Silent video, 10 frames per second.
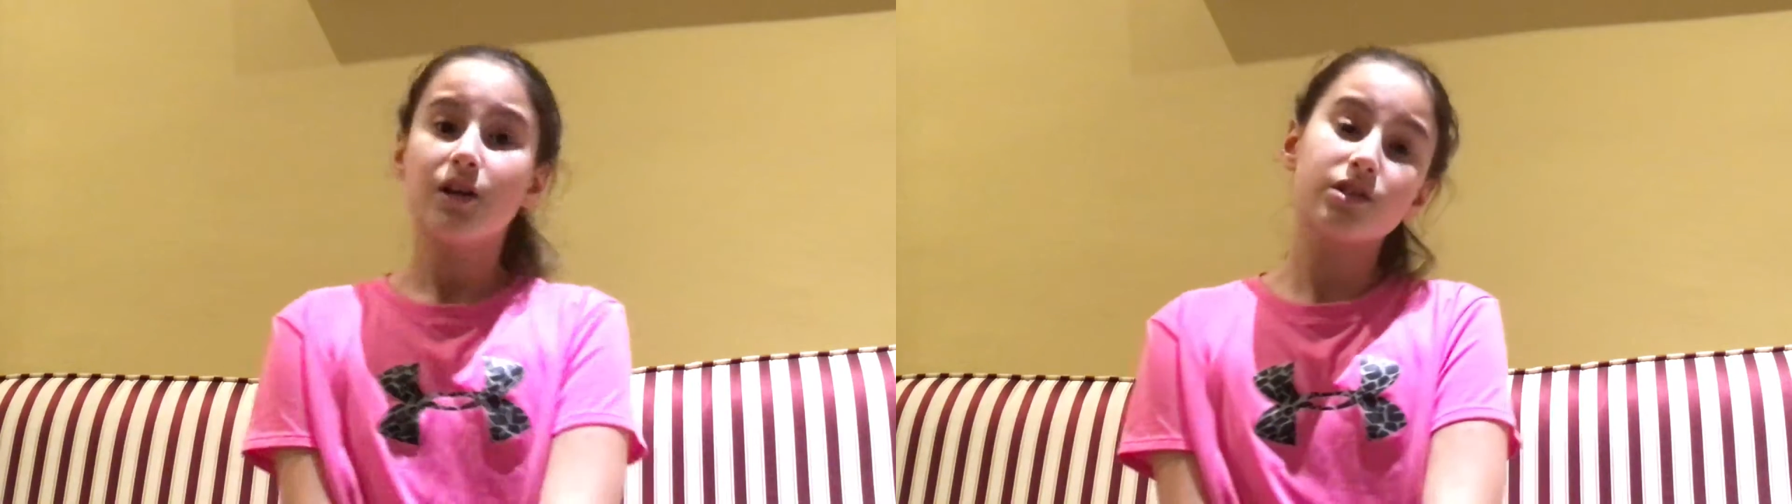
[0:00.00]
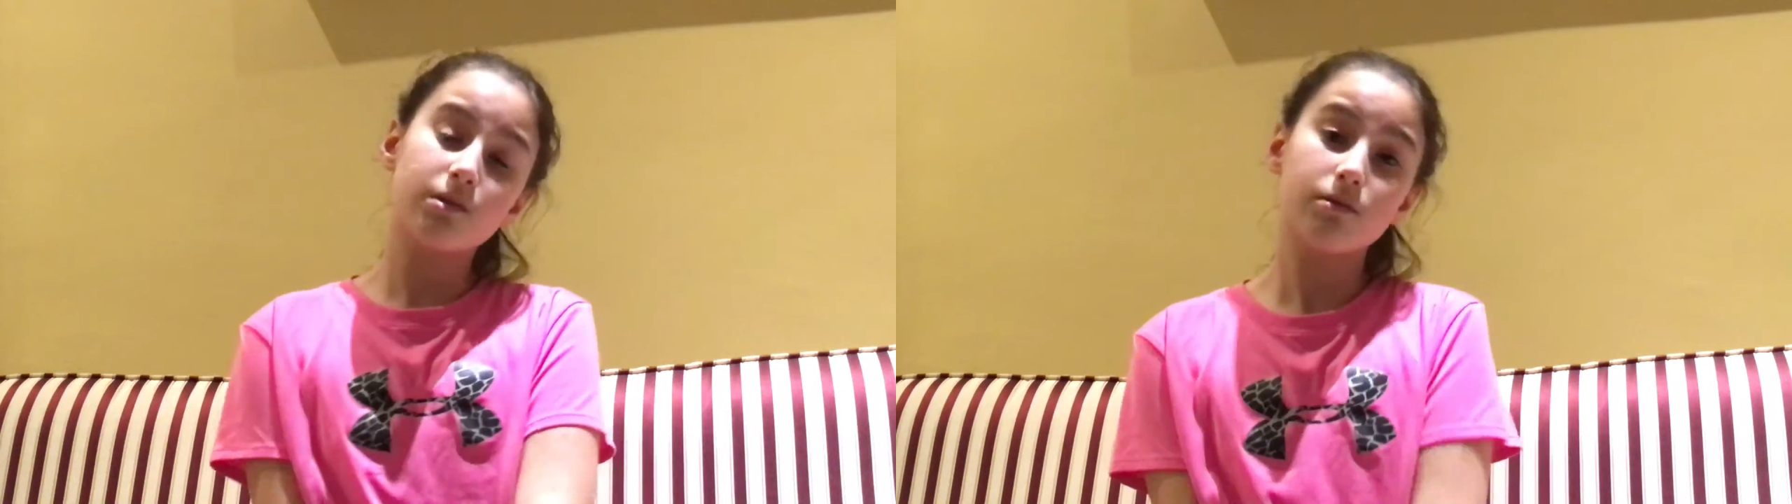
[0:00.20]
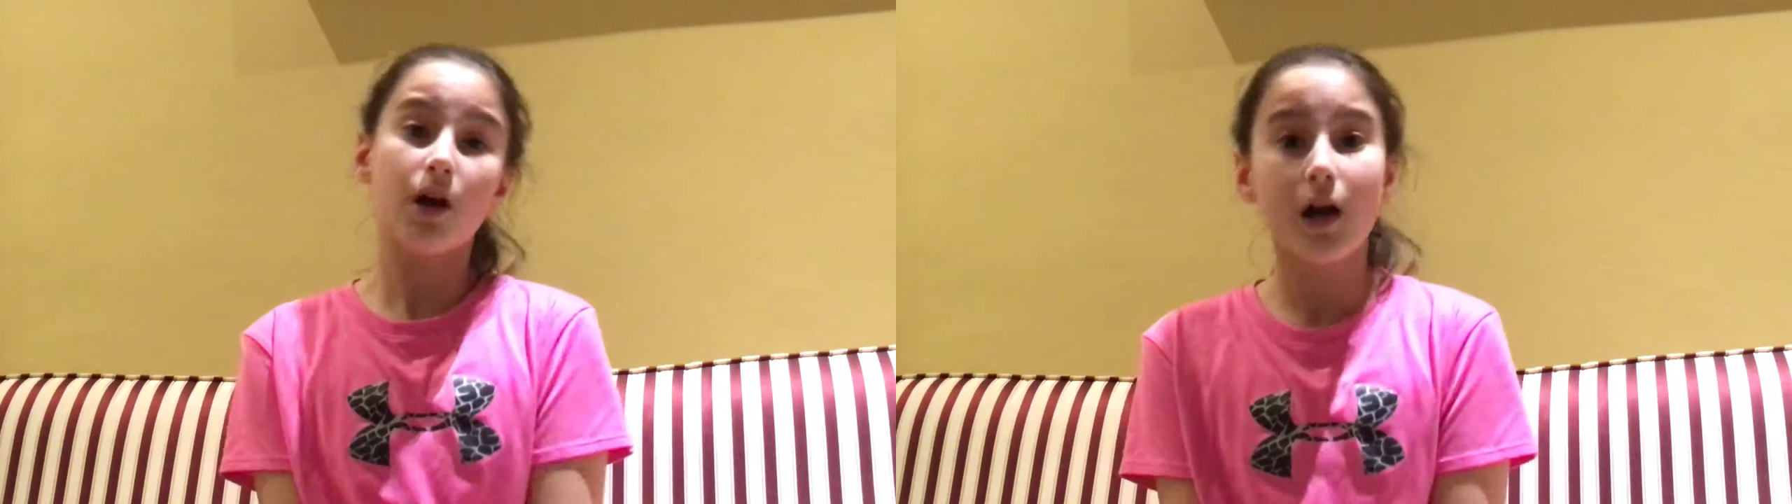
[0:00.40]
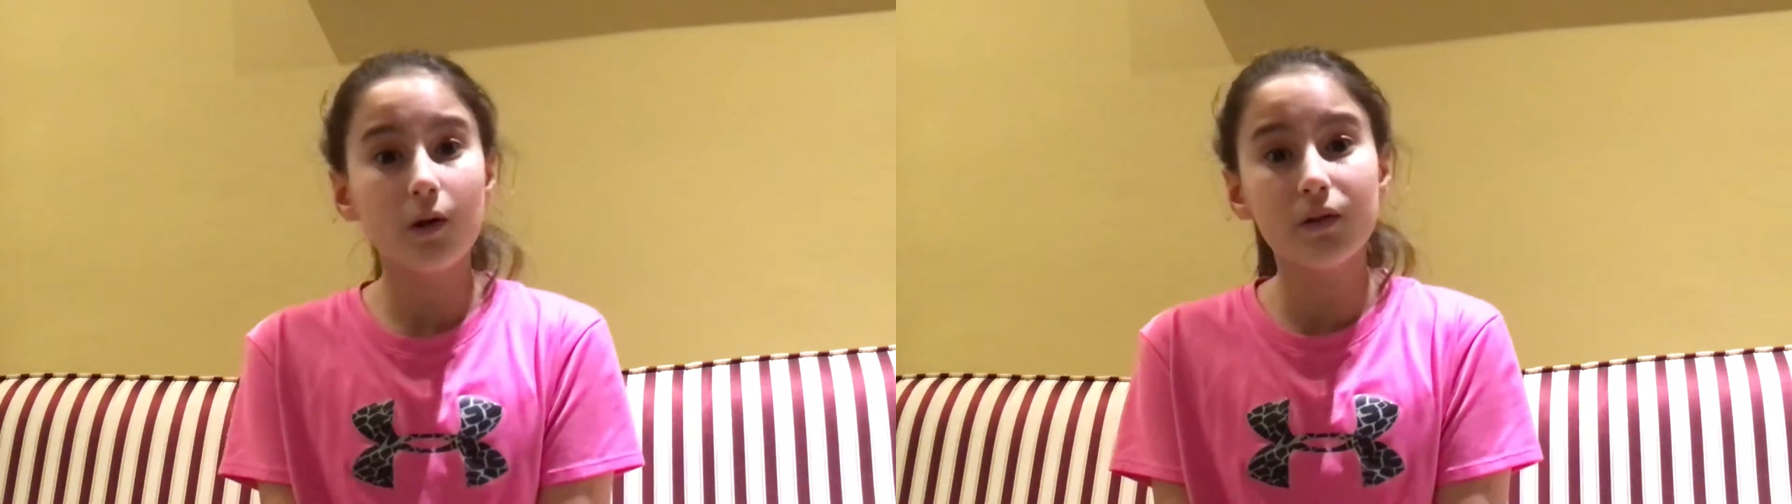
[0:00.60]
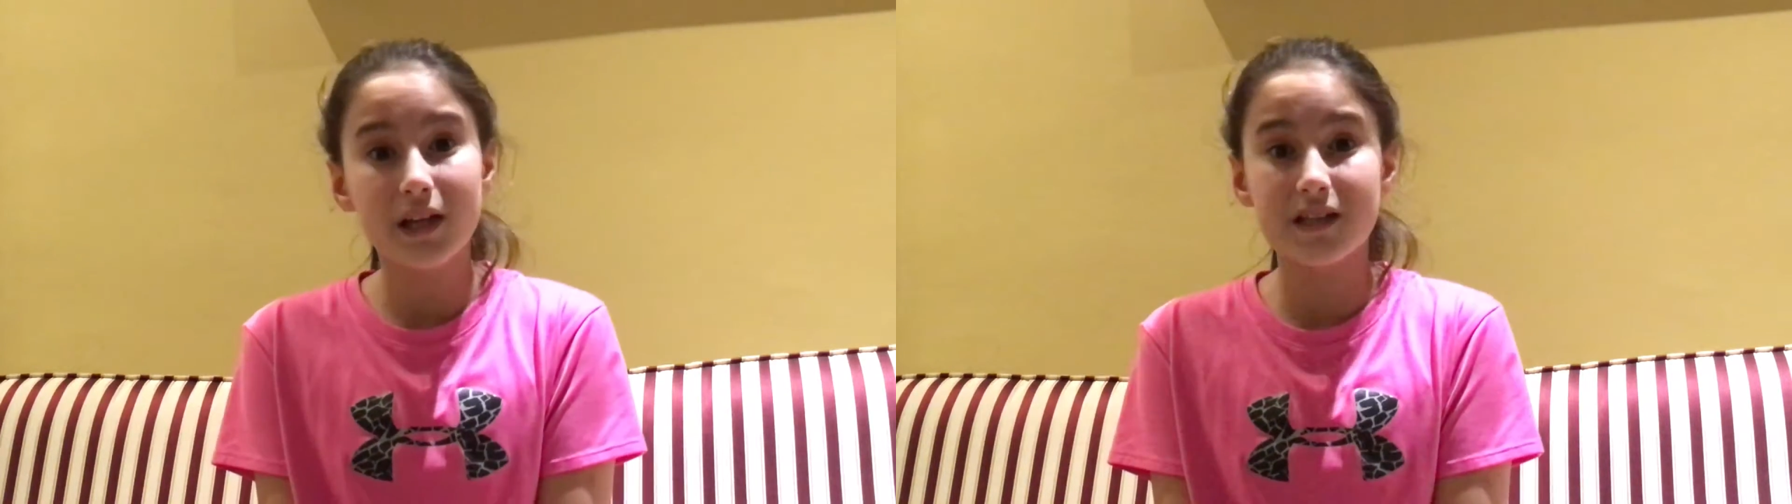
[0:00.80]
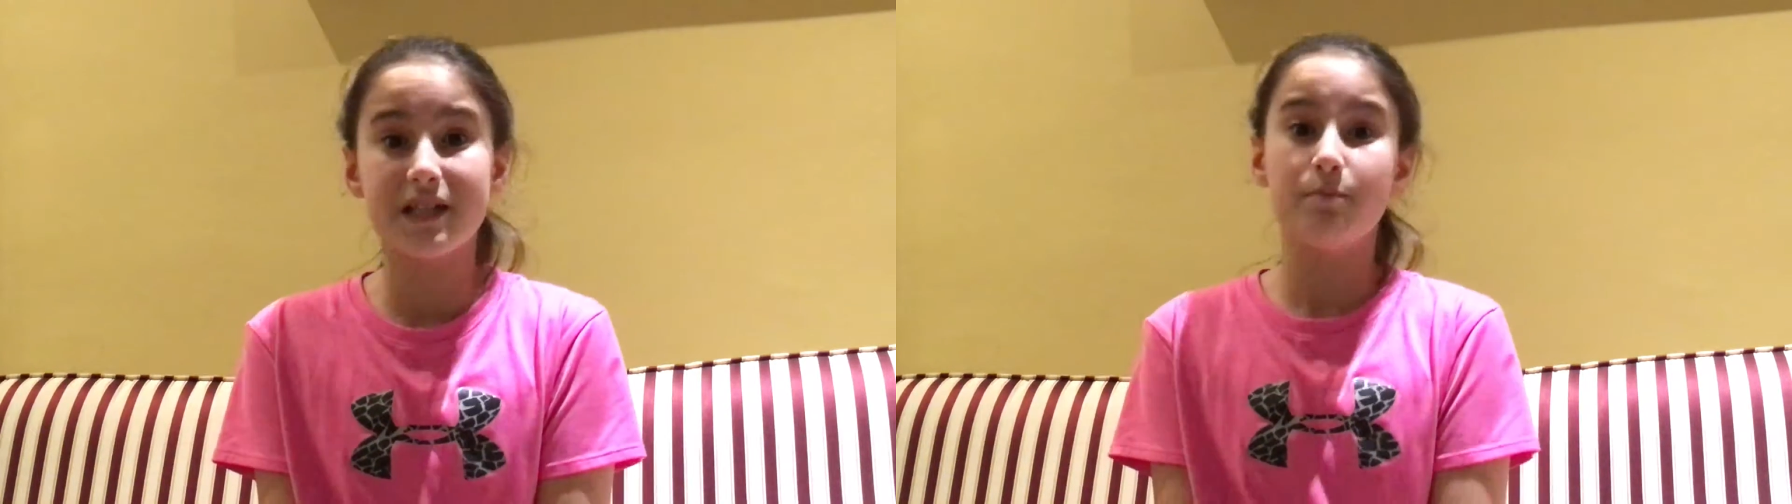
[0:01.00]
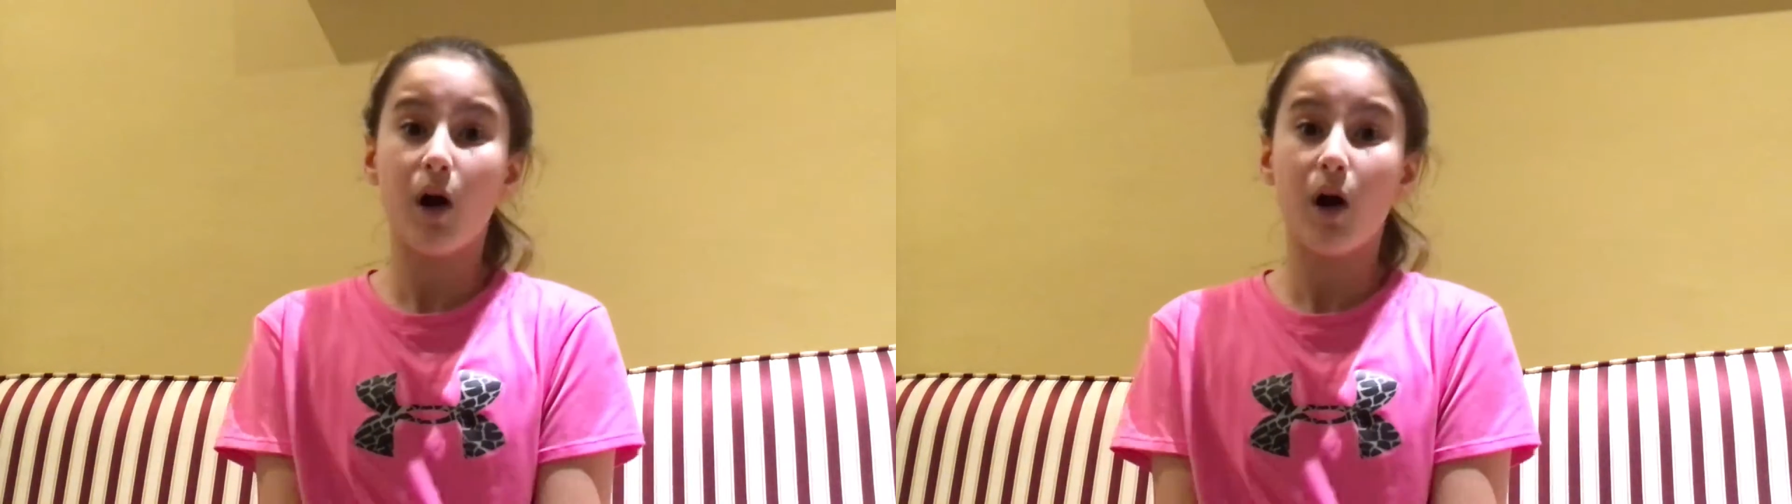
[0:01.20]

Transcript: So not only is he